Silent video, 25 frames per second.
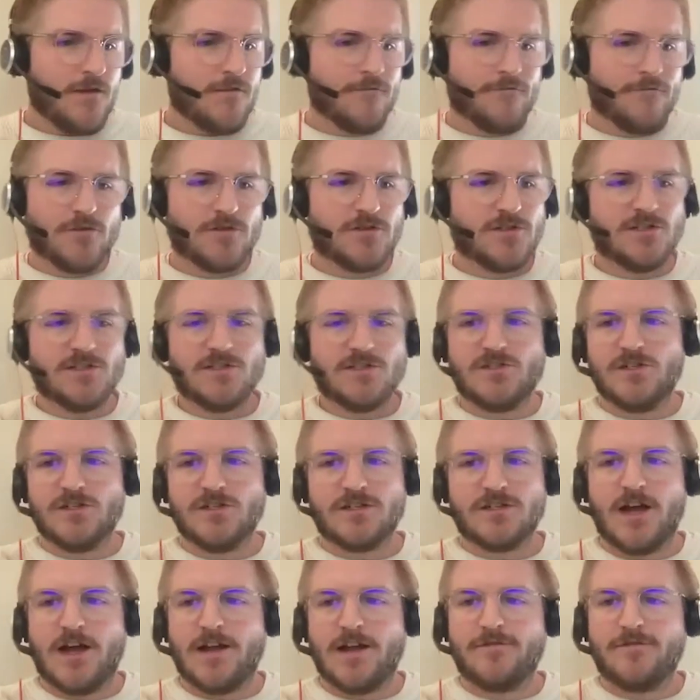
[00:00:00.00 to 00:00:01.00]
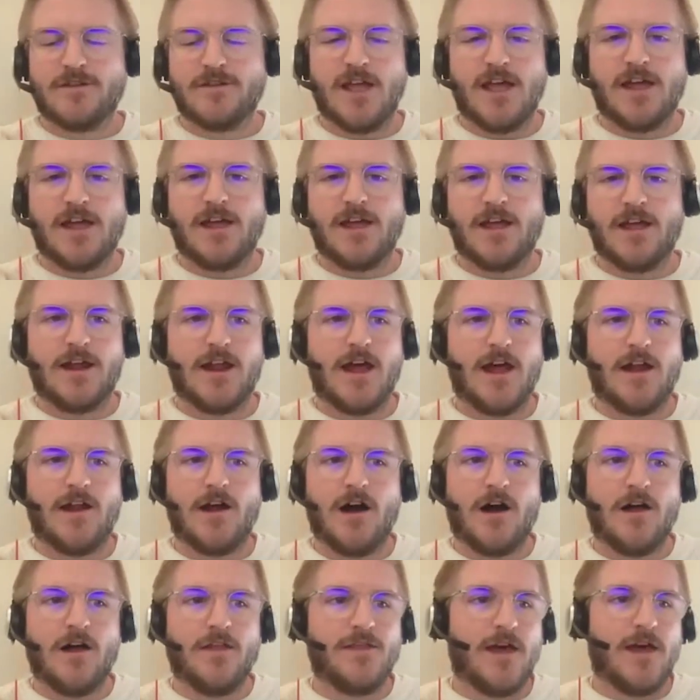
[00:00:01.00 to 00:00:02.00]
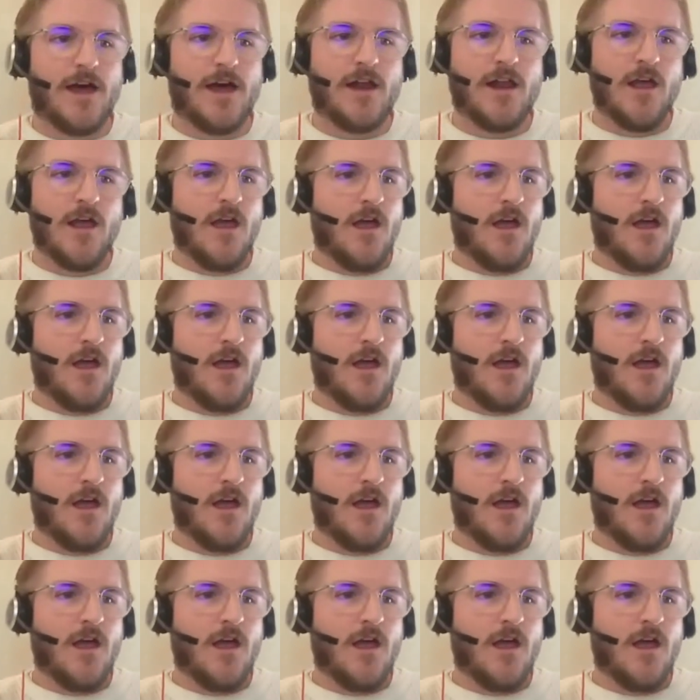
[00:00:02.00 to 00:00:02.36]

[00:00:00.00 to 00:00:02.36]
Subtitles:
Versus just kind of taking it head on that,